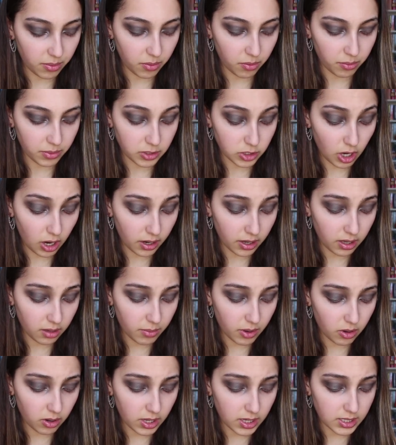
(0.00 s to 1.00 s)
of people have been talking
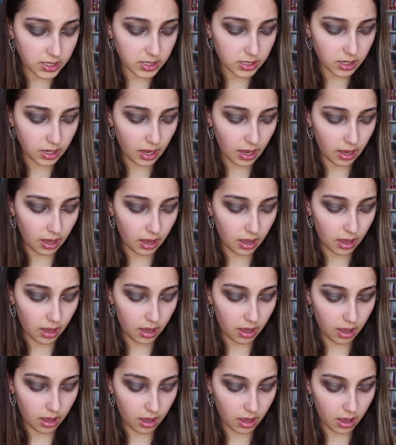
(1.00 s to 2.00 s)
about it
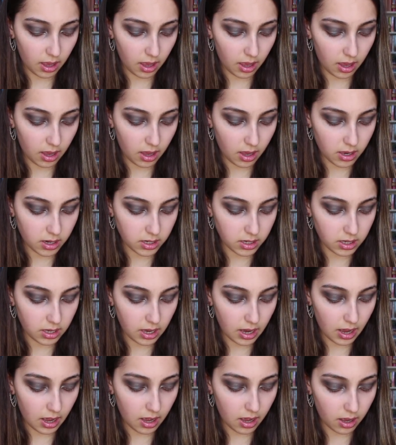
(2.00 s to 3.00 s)
and
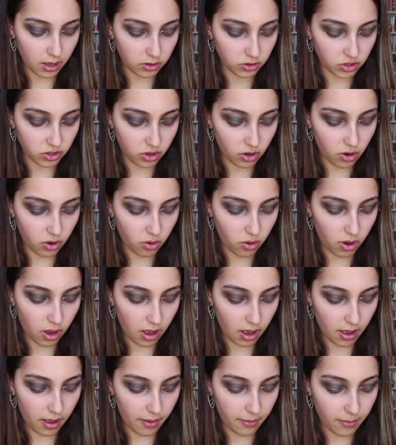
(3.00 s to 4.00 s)
yeah, so
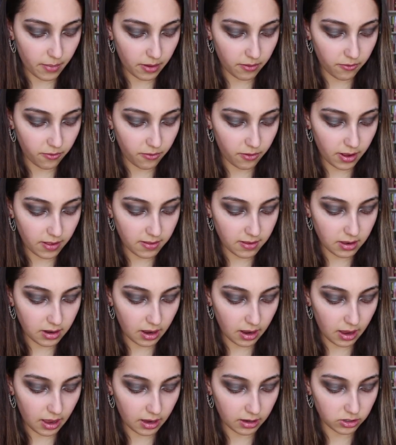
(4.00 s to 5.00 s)
um, my friends and
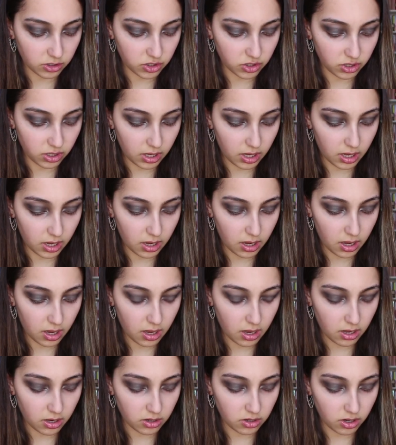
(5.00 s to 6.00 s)
I actually
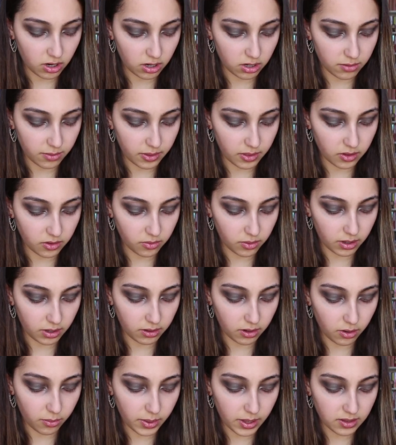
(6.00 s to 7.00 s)
talked about this one a
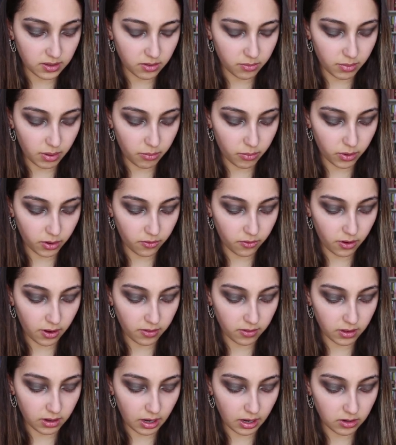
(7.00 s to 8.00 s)
little bit. So my book
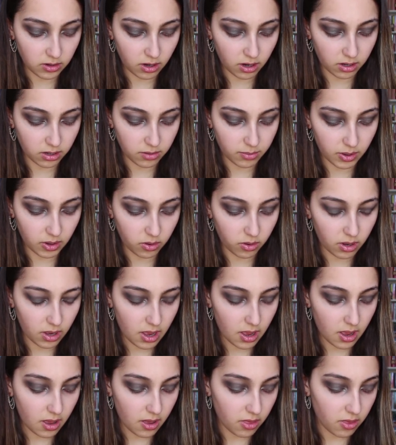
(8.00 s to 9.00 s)
friends and I talked about
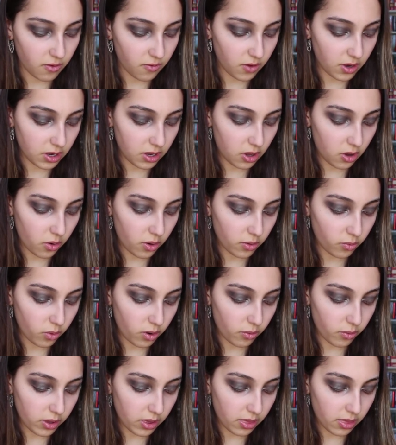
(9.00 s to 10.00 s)
the video and
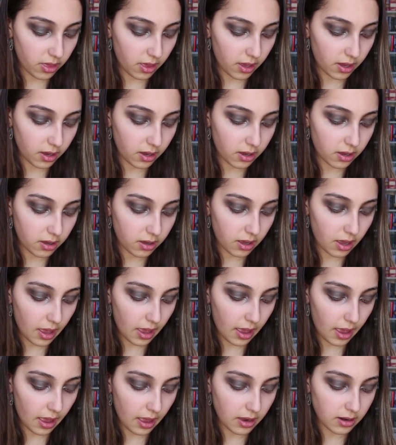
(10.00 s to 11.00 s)
what we think.
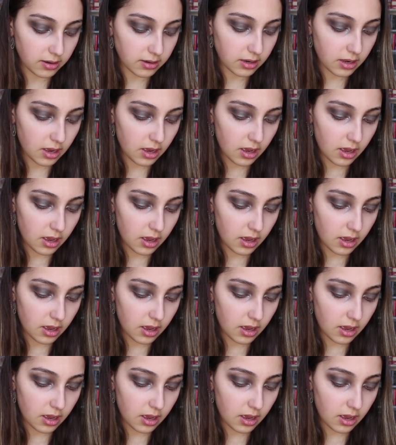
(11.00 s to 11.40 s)
And